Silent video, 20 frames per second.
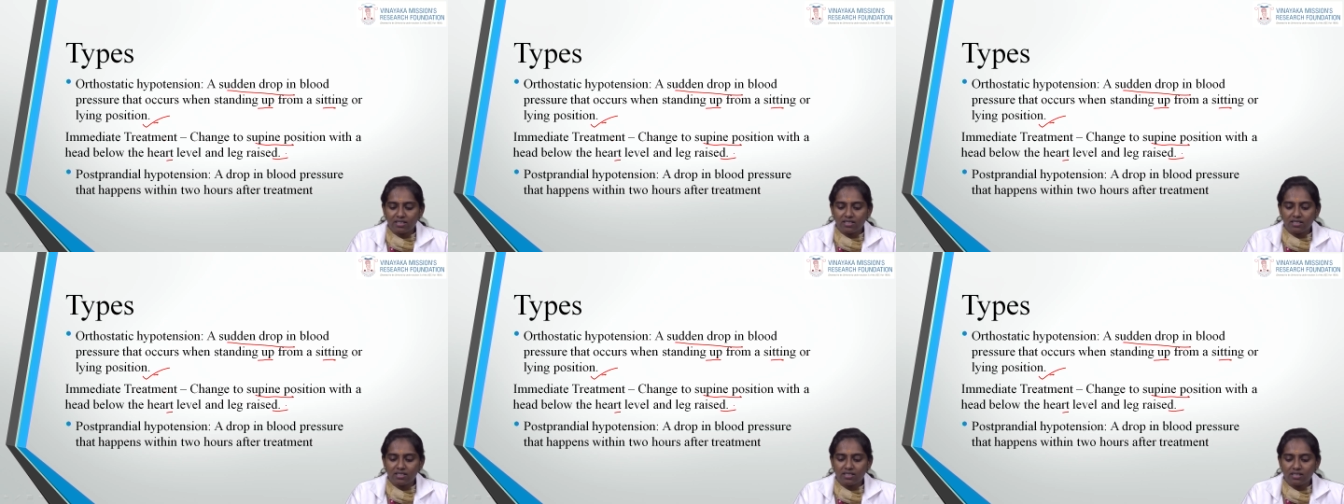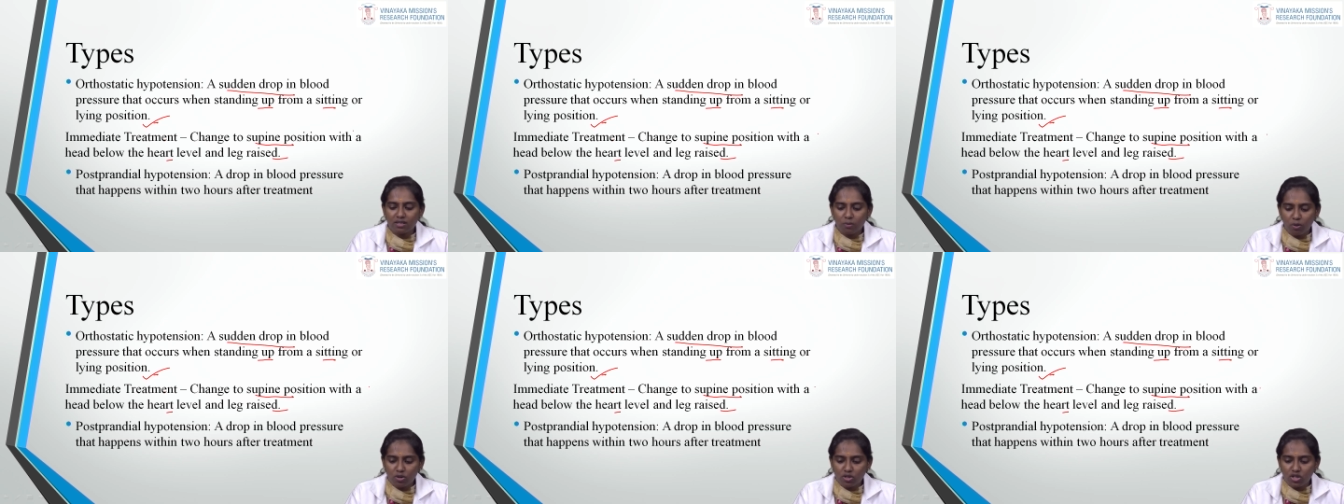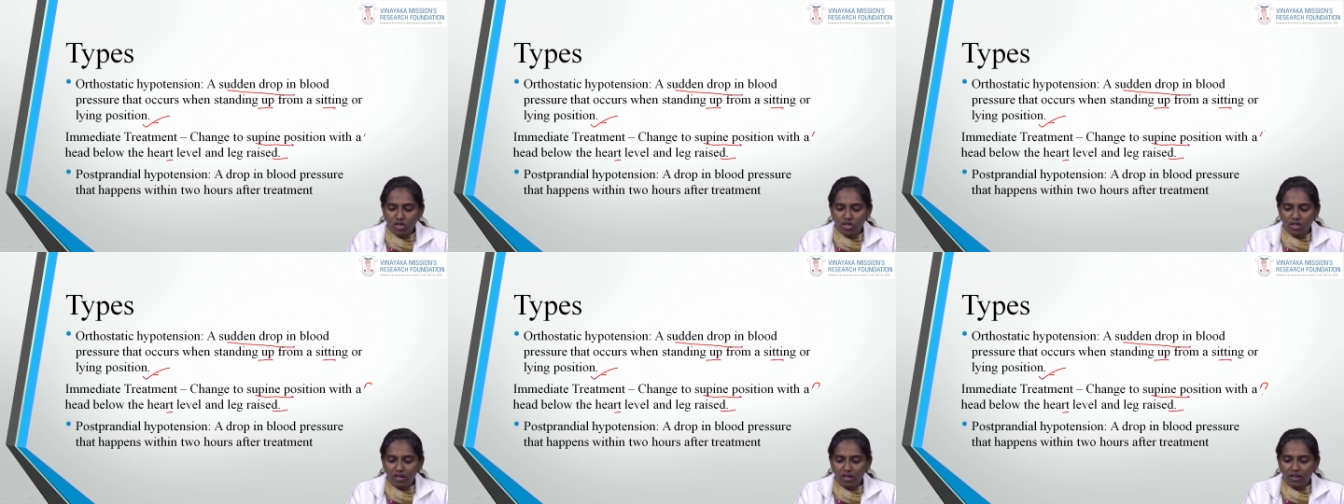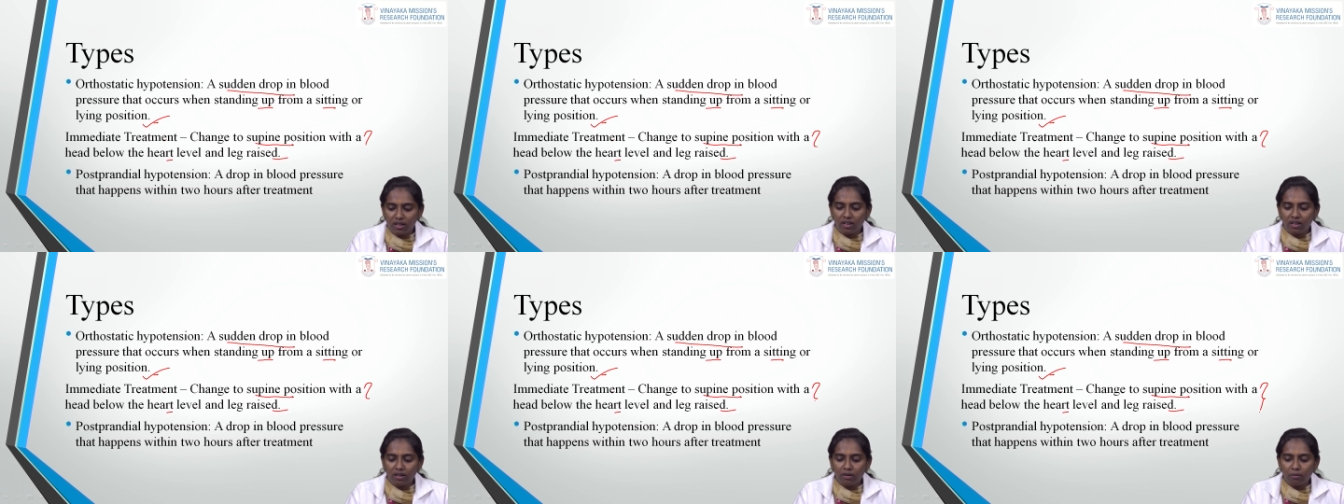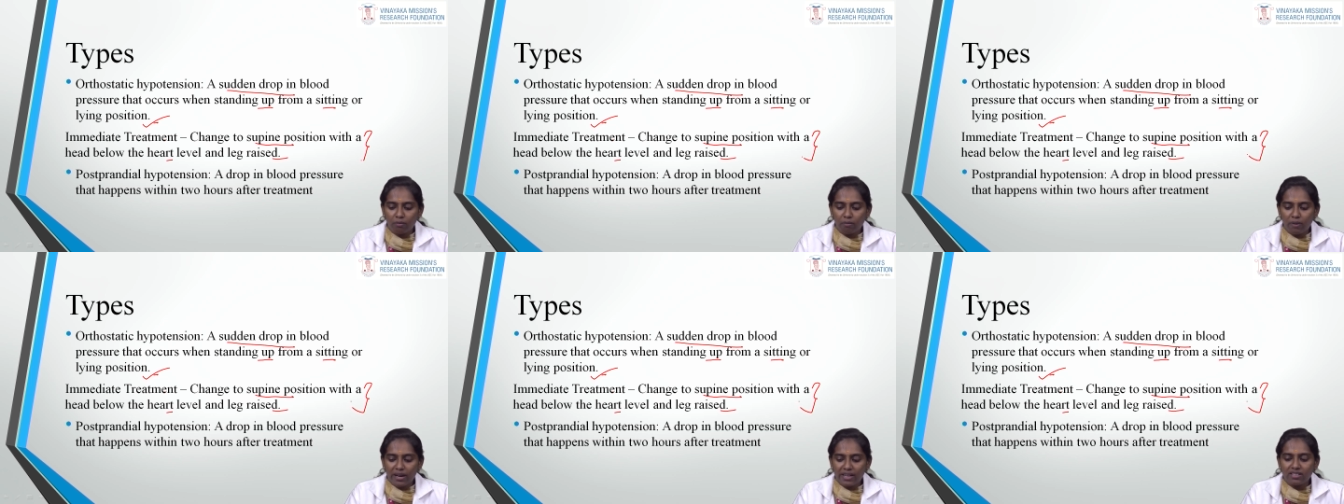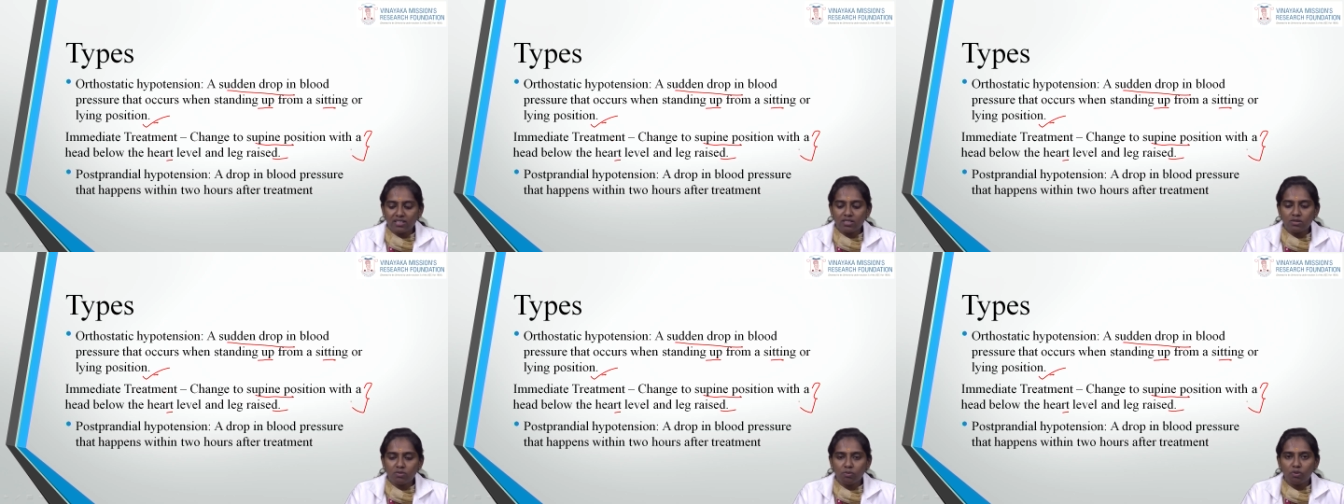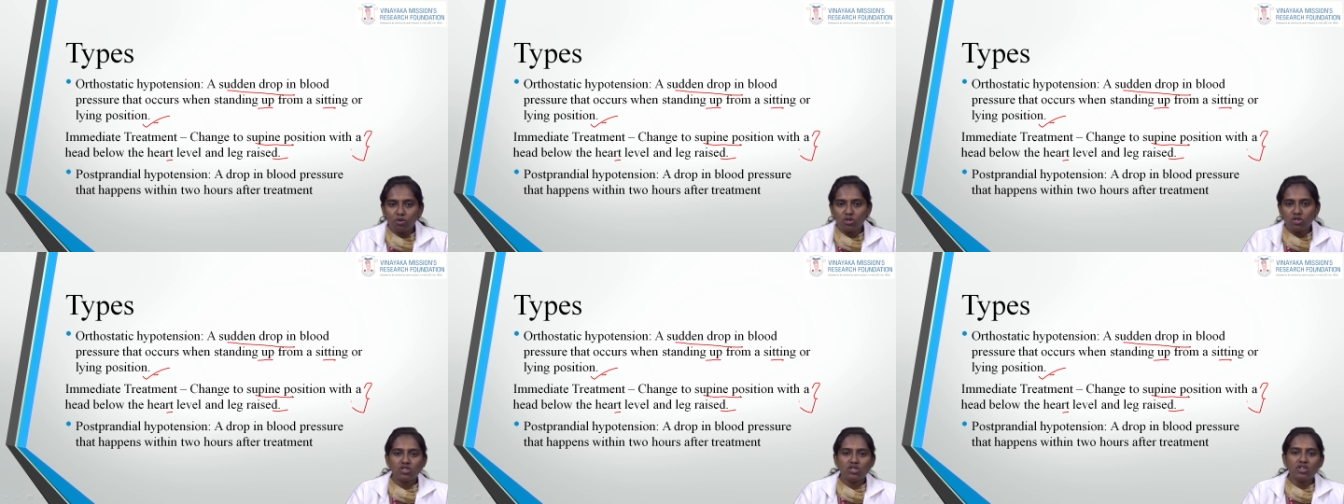This is the position. By this
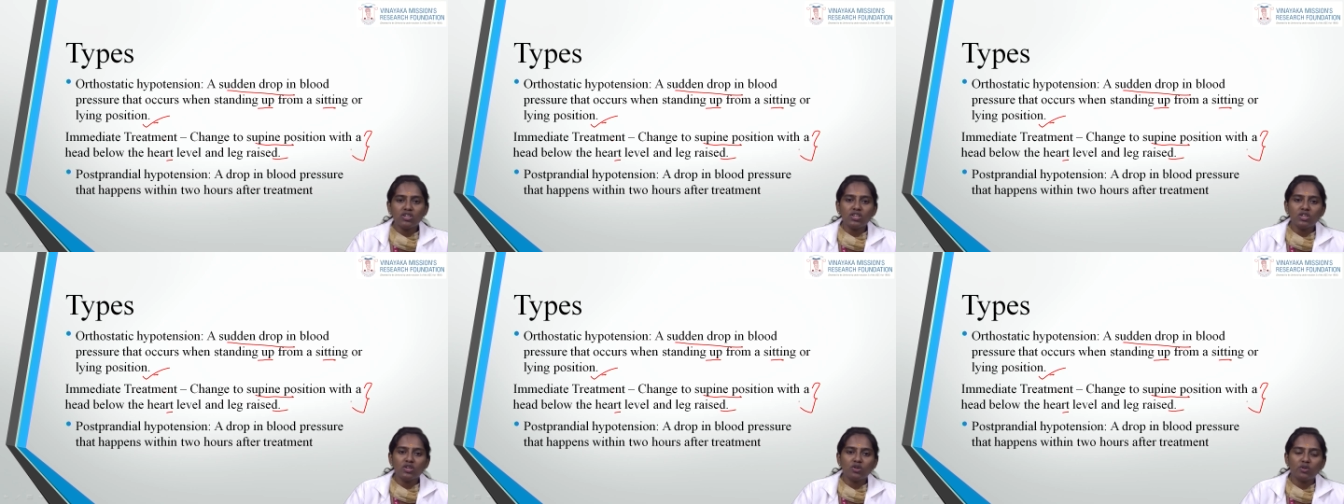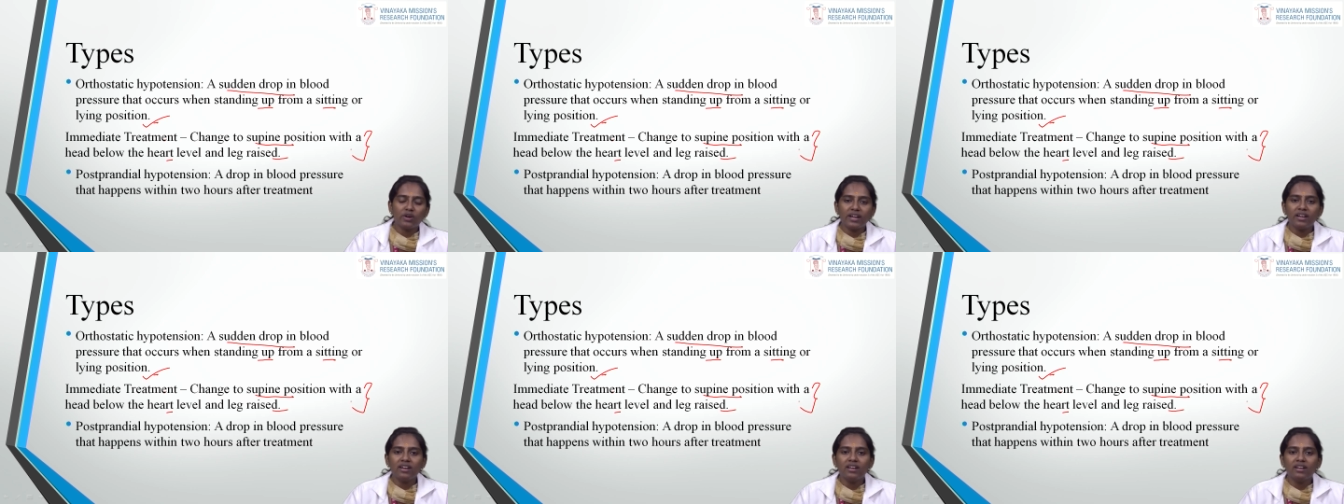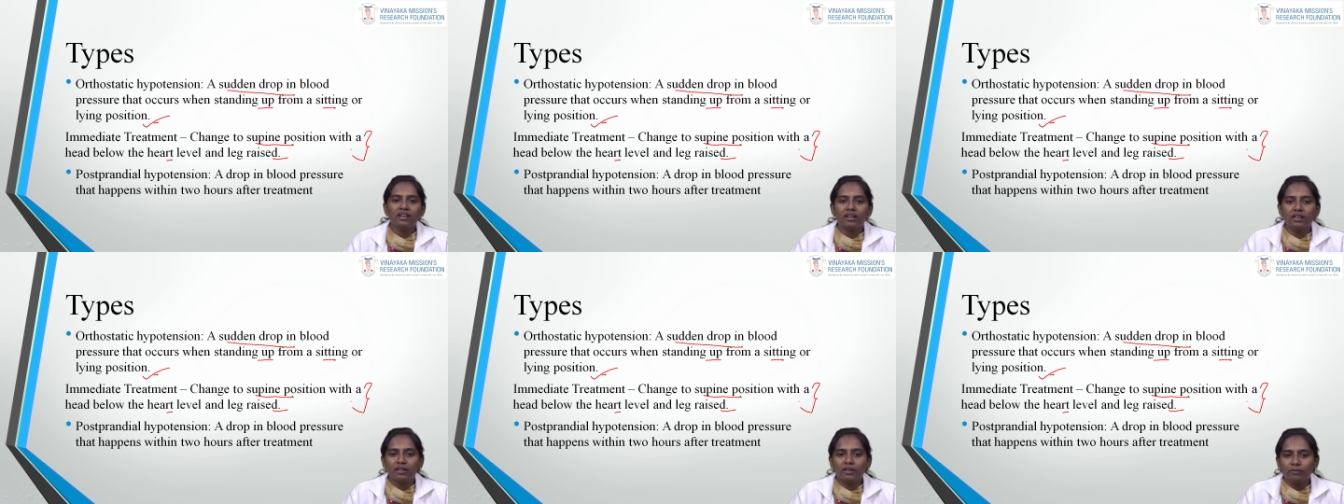position you can